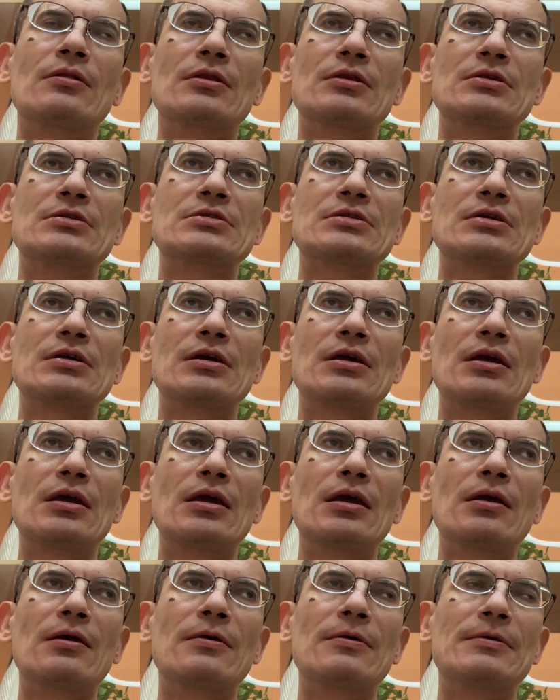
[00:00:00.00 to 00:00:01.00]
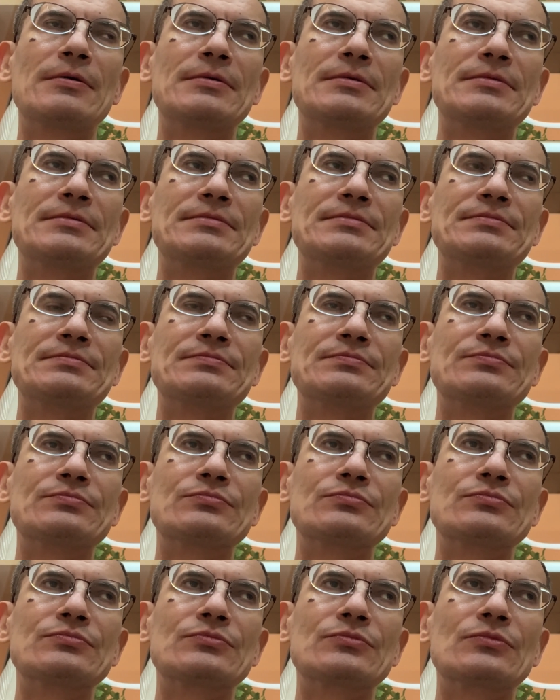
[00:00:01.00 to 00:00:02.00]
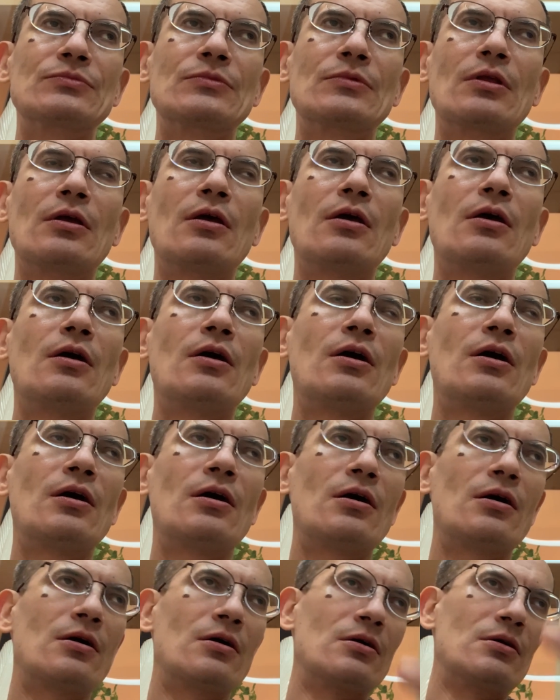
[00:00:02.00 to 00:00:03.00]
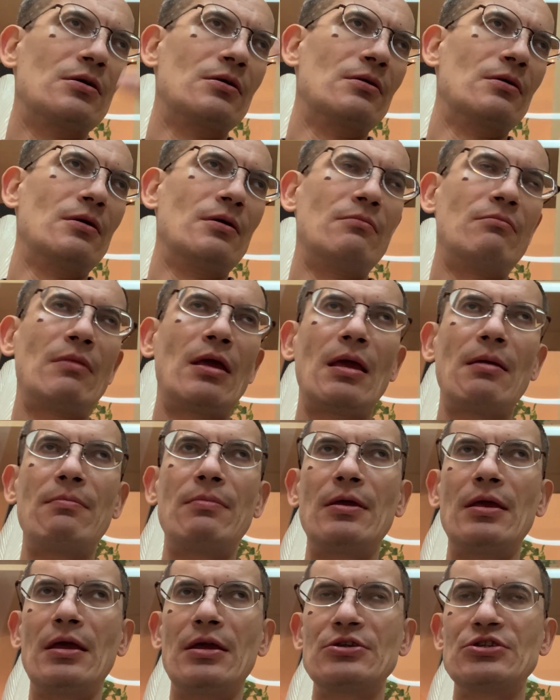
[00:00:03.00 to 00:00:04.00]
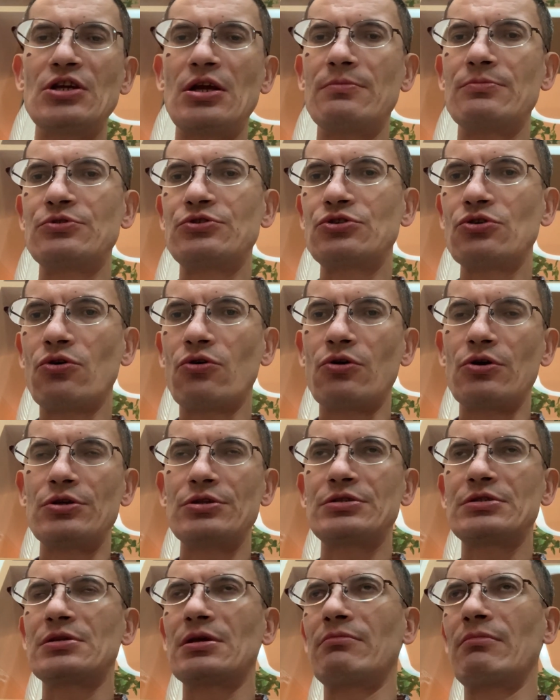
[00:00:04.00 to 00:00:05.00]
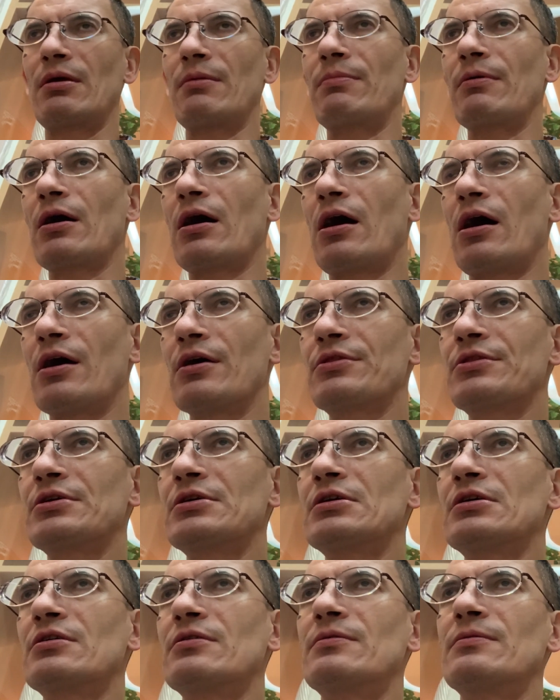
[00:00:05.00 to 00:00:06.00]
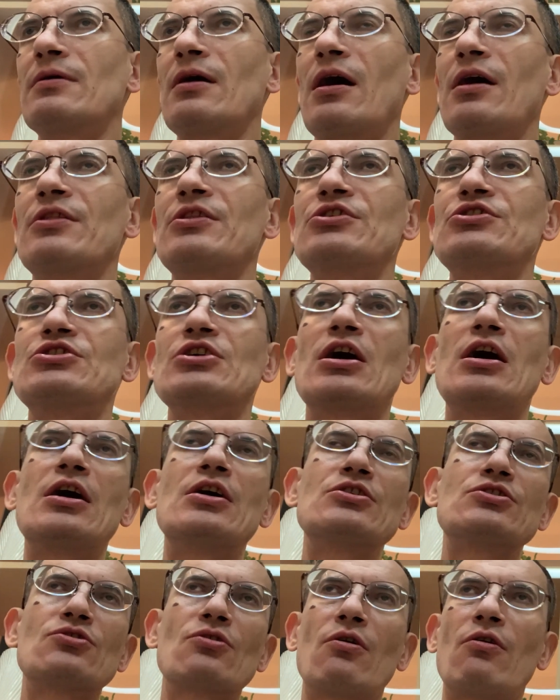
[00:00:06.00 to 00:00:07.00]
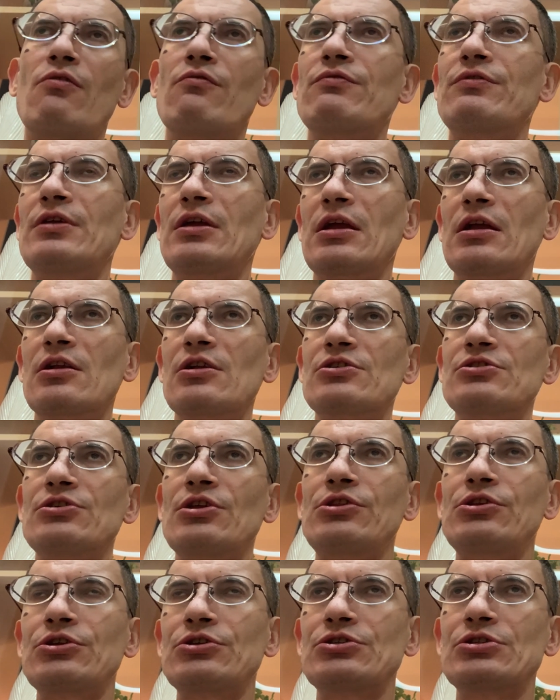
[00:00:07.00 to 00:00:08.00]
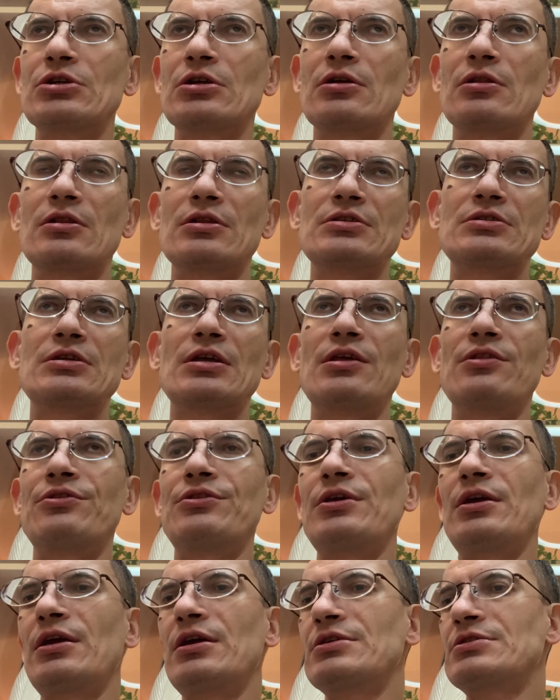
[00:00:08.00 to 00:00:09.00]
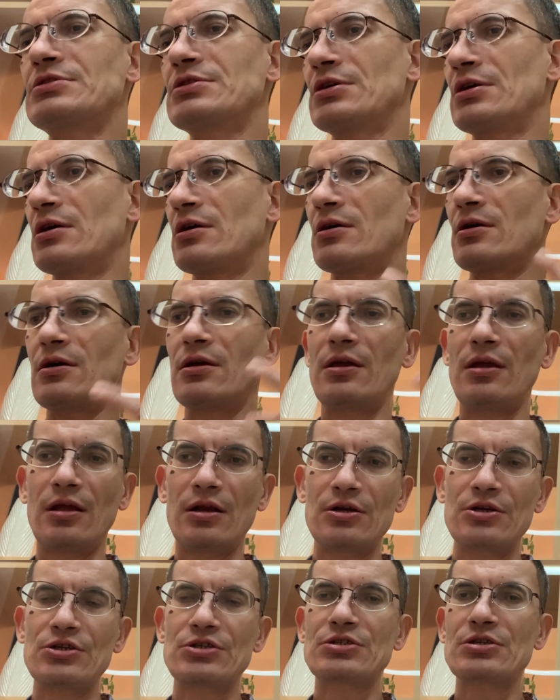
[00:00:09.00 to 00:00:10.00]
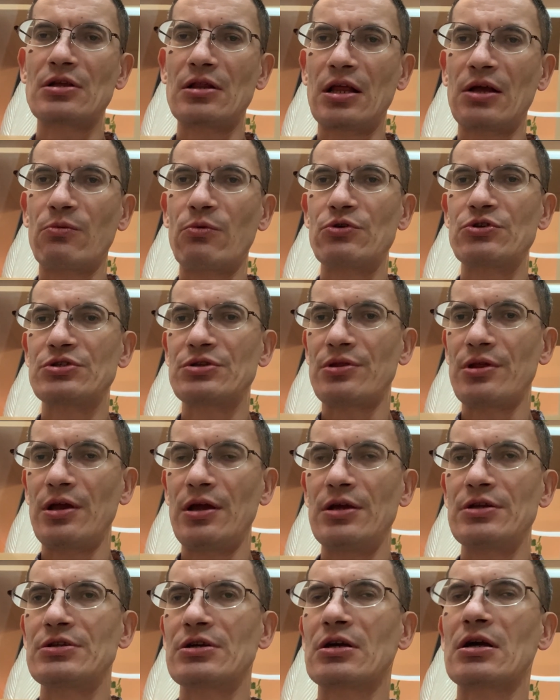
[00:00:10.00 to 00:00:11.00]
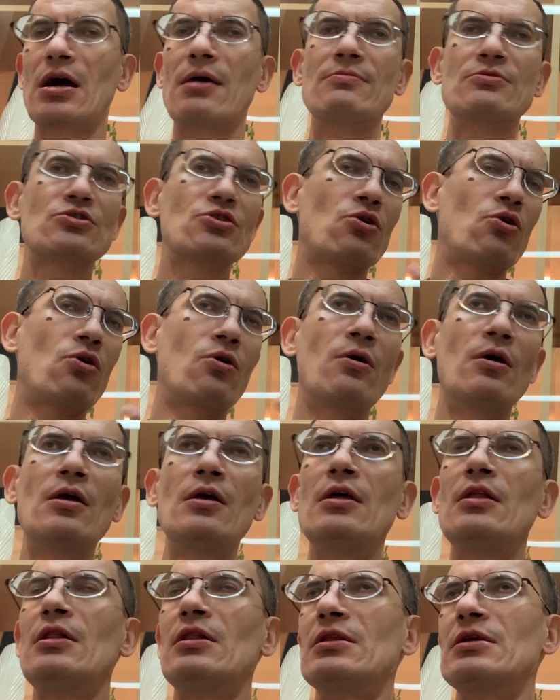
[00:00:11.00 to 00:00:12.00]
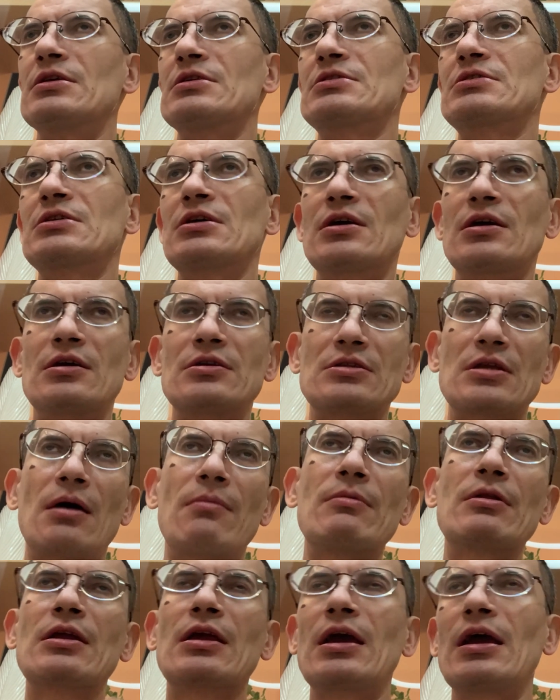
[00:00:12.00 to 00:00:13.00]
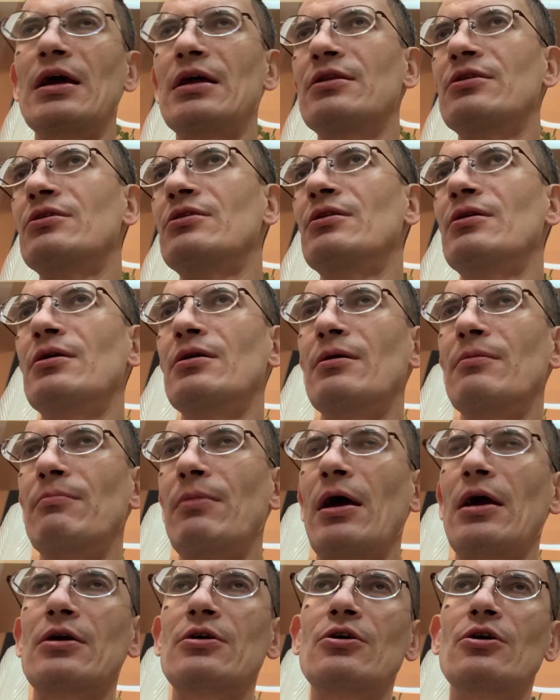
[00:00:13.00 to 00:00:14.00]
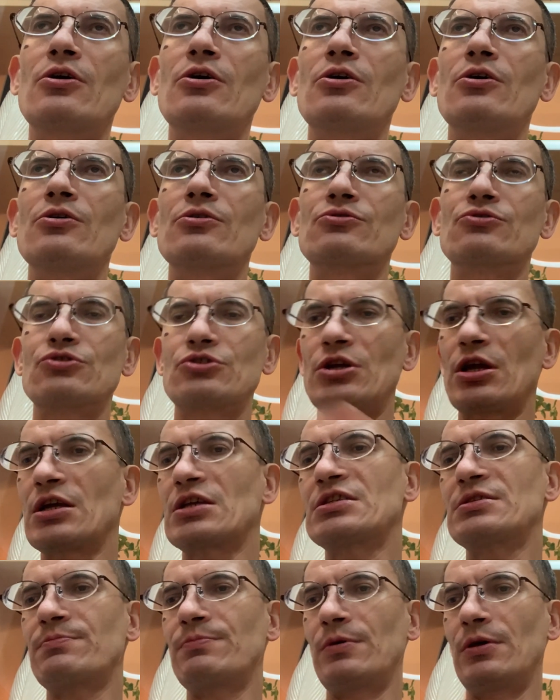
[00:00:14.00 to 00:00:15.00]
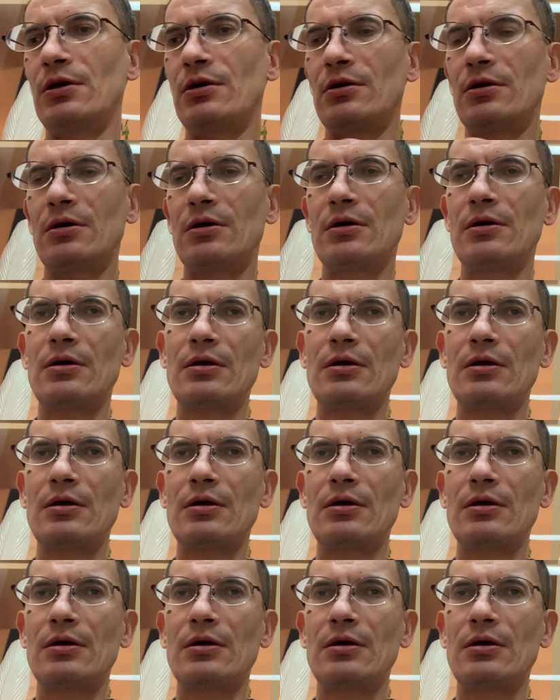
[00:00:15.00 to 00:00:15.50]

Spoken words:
let's say mm, maybe James Joyce, and maybe other giants of the English literature. In theatre, English language theatre comes off, let's say, time again back to Shakespeare,